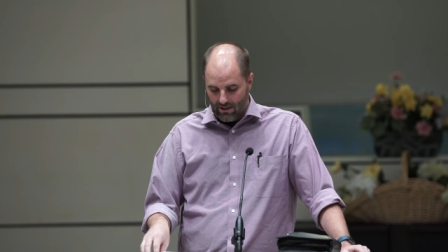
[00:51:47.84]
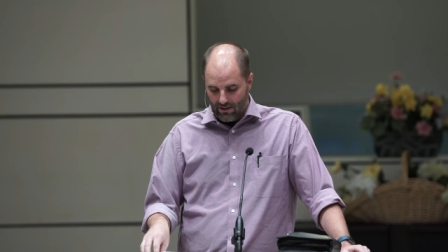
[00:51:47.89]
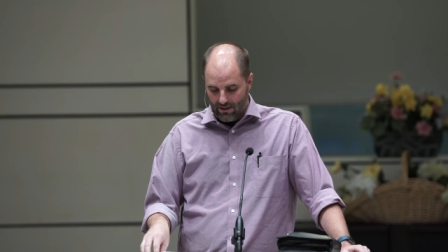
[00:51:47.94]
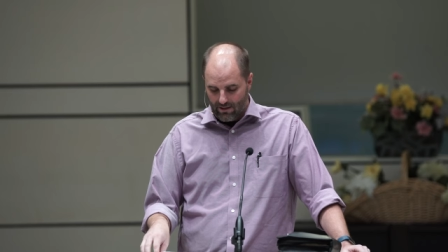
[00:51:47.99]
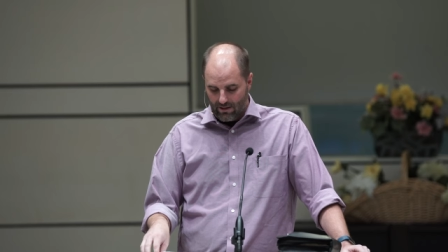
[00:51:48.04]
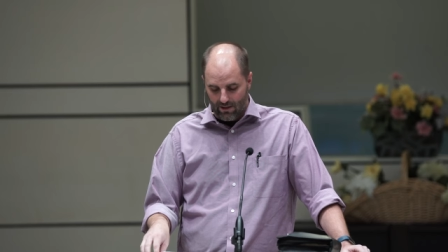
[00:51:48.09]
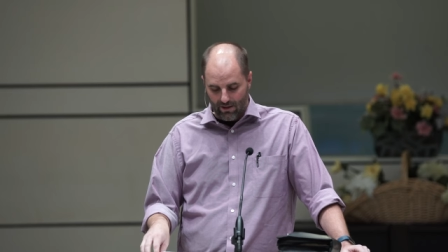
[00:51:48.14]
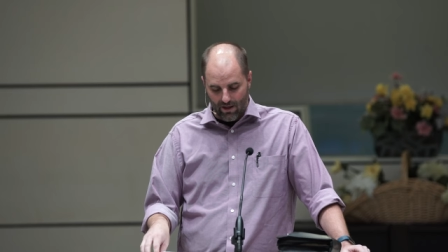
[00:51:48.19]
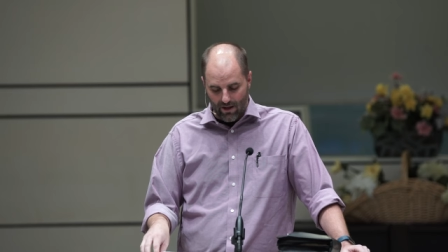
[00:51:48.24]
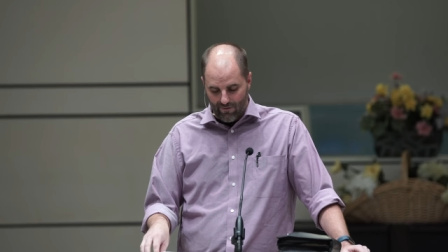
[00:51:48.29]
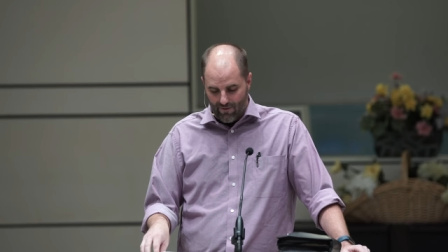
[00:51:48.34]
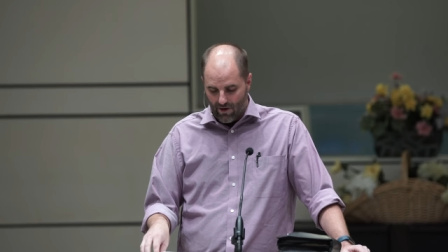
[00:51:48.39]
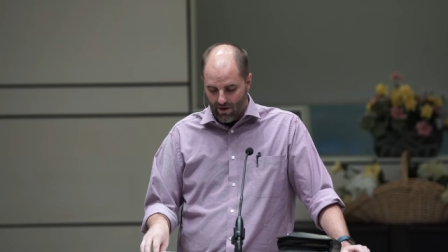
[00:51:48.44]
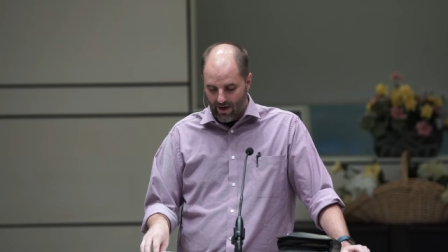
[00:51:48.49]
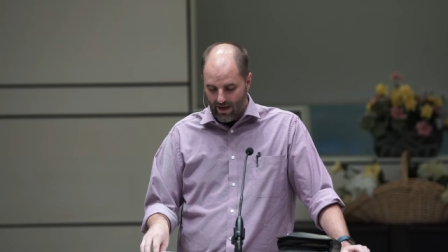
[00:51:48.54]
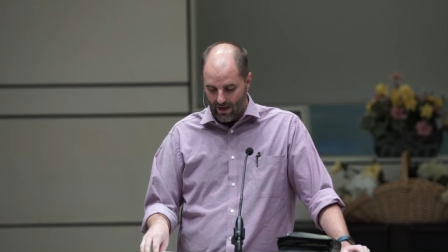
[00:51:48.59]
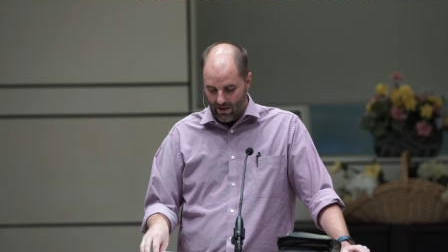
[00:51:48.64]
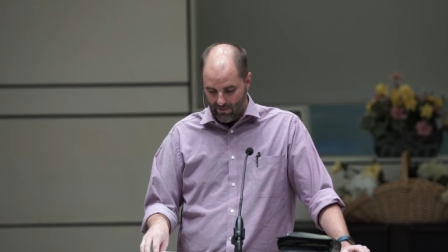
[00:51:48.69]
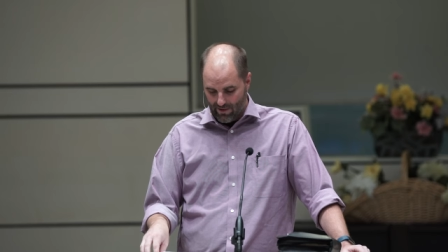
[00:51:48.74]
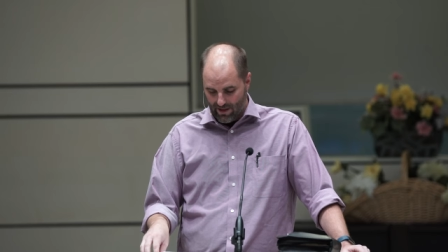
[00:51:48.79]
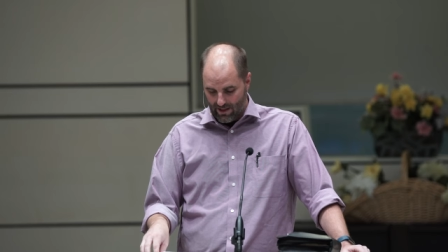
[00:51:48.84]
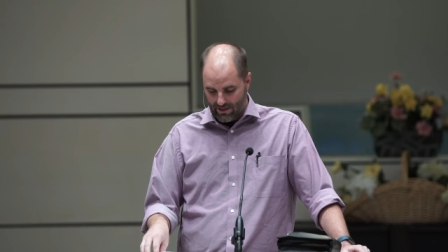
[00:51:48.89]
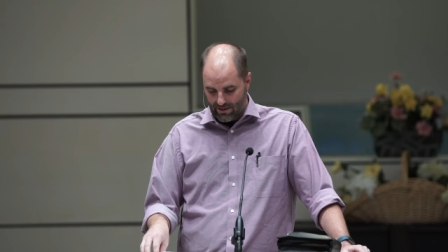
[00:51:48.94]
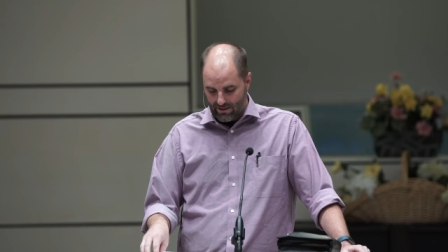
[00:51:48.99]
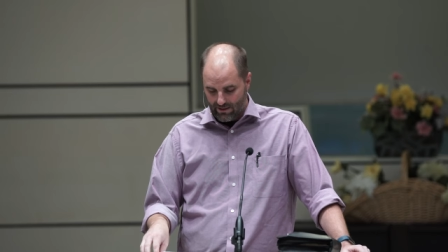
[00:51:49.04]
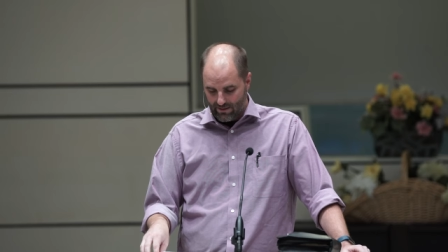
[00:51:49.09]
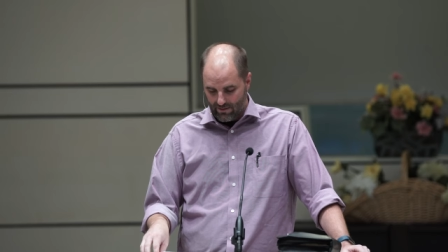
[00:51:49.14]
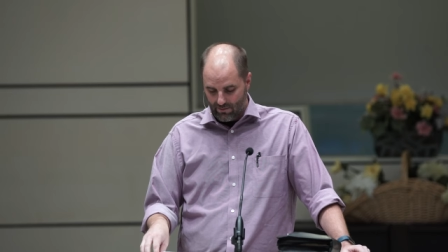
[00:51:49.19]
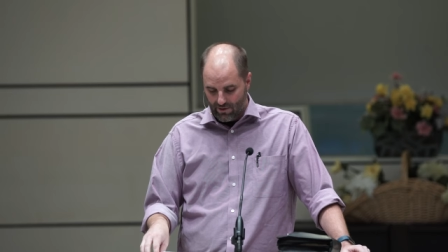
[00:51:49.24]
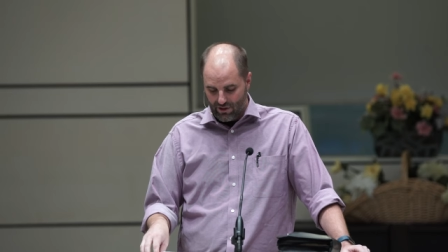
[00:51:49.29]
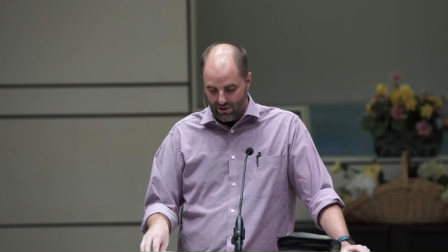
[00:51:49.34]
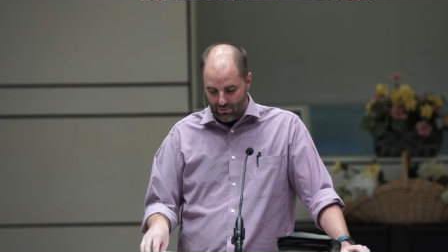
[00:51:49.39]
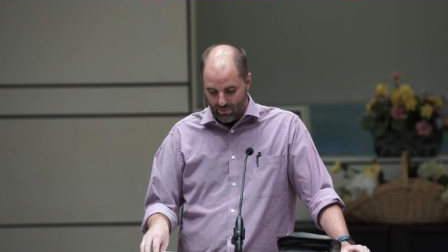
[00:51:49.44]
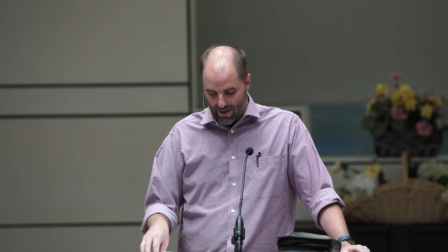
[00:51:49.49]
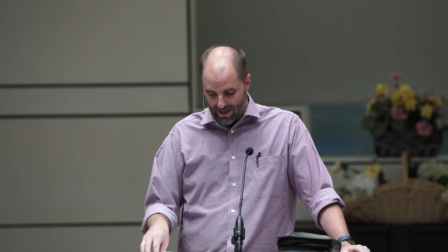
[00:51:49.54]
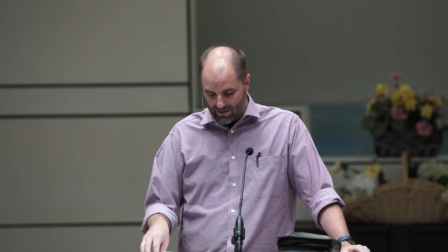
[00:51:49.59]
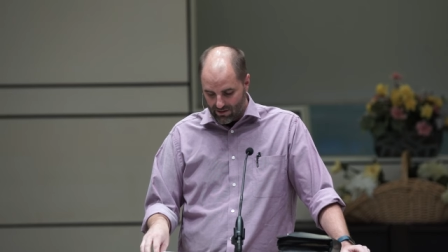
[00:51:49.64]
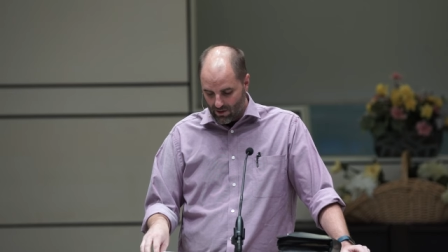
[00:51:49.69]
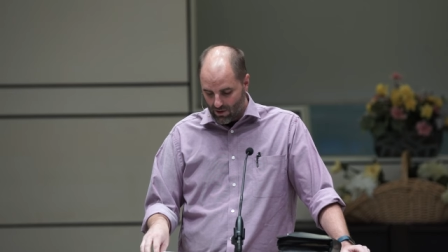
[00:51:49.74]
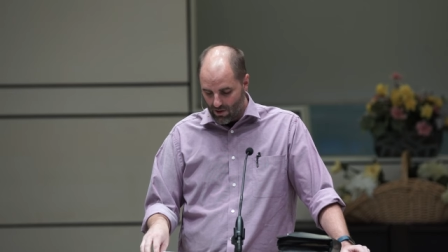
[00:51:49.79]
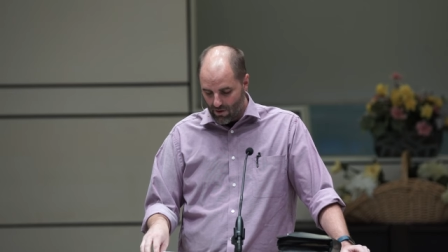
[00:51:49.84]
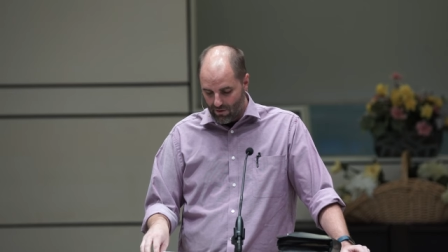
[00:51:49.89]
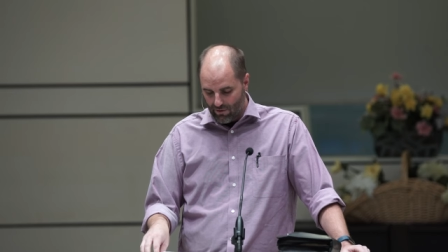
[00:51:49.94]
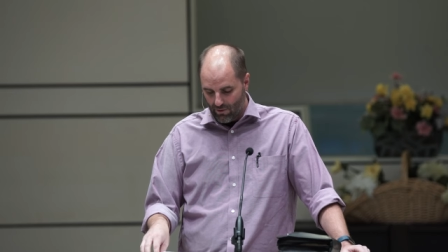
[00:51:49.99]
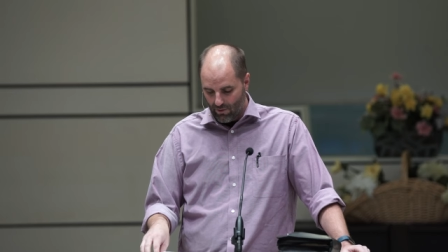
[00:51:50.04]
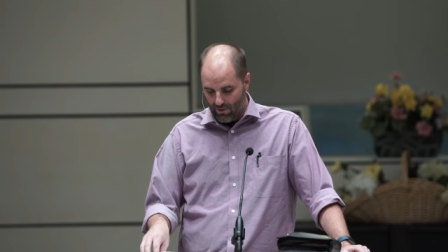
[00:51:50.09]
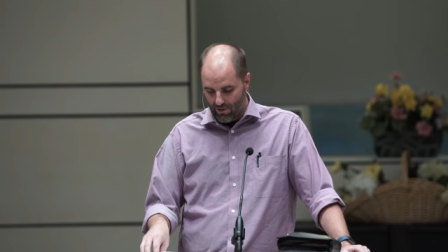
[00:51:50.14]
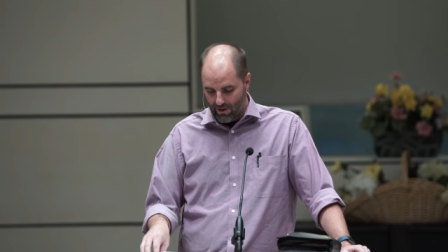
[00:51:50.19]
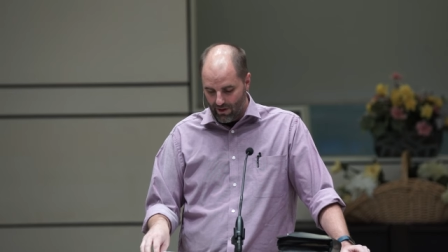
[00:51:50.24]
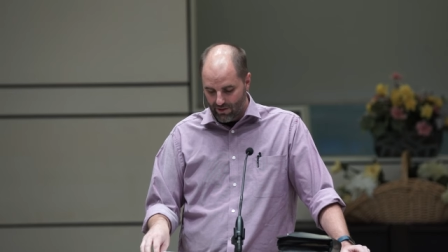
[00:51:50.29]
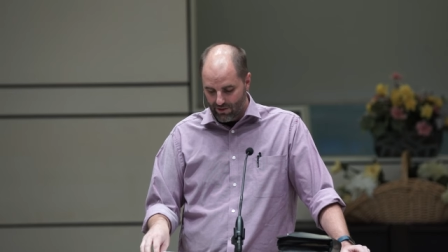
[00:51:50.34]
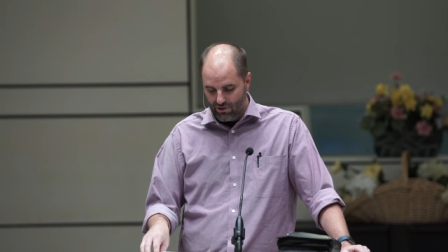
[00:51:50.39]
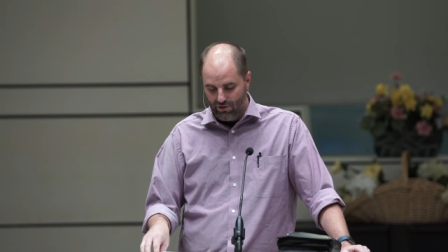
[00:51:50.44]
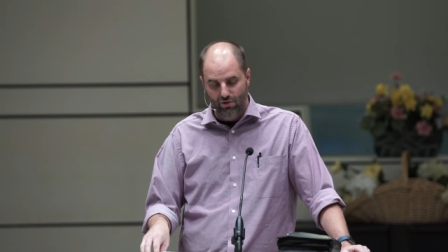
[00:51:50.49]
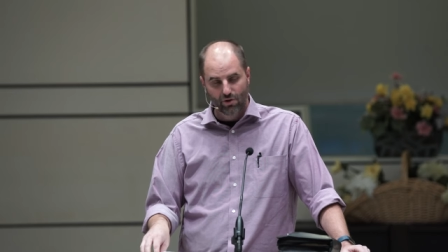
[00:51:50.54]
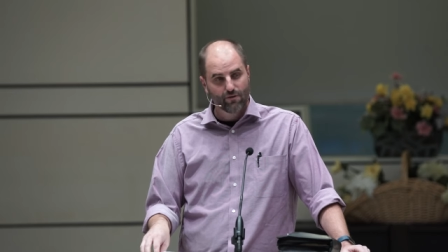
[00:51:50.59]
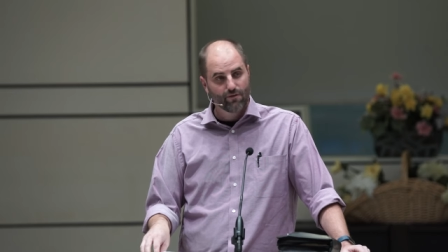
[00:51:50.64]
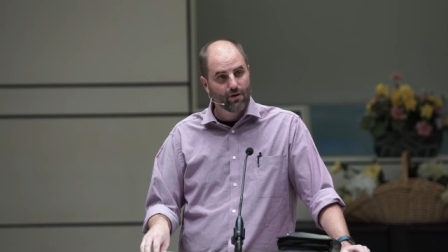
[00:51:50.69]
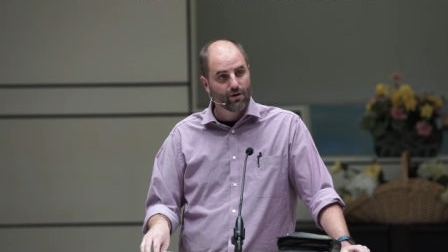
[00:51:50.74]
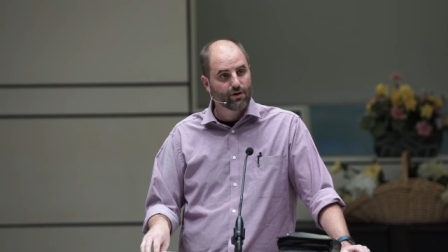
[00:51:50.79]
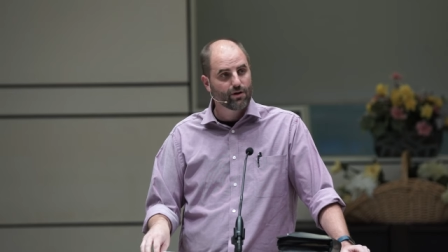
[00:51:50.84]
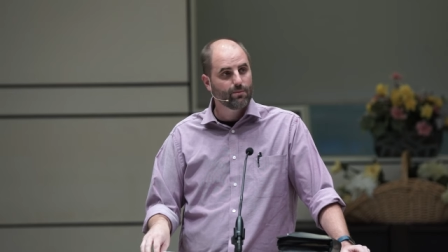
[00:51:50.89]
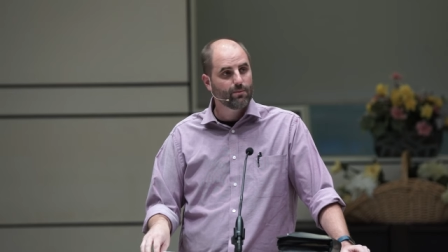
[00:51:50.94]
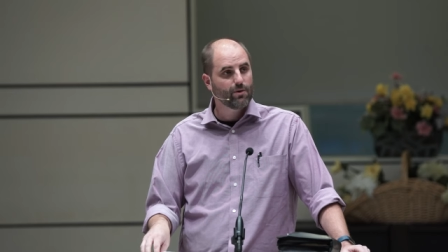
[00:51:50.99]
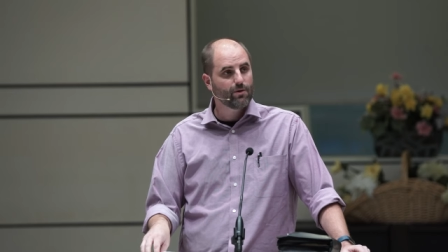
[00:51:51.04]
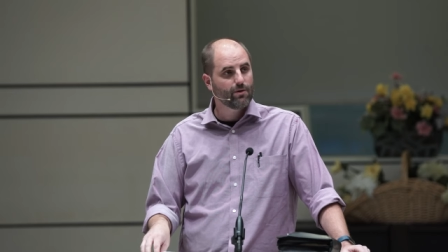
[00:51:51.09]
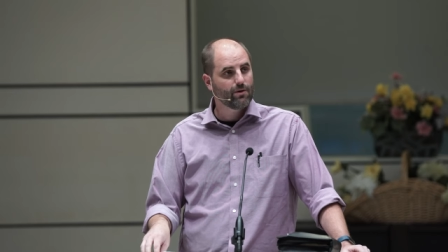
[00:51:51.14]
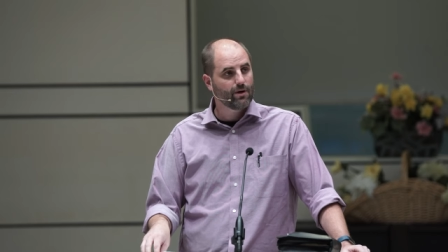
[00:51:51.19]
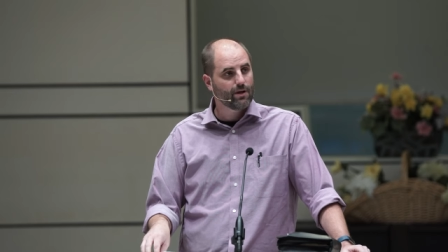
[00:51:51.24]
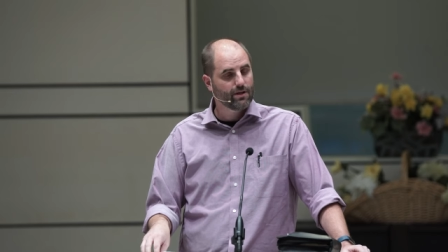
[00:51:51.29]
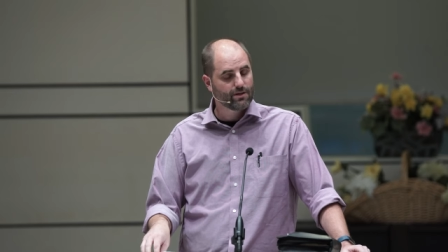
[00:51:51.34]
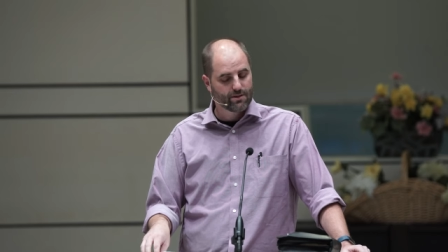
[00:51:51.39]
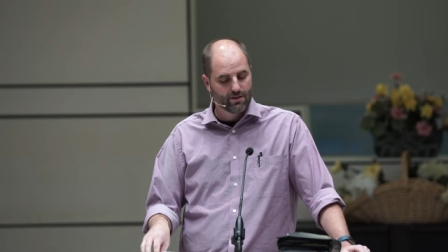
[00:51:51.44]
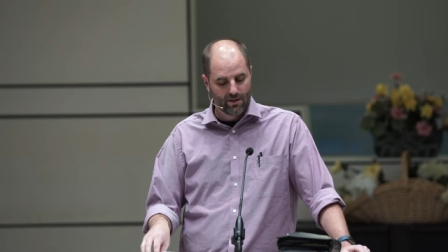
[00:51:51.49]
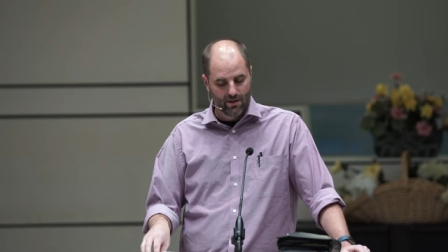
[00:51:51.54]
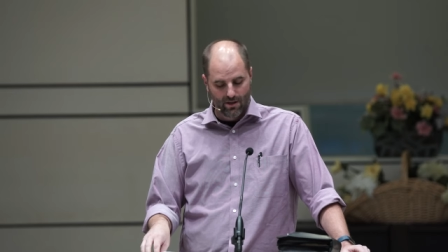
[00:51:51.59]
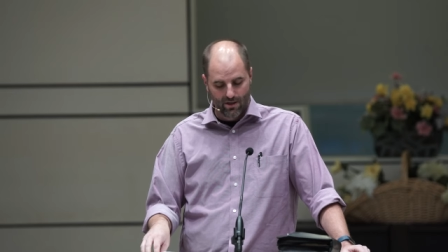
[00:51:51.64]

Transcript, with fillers: to love our enemies, respect our authorities, serve our communities,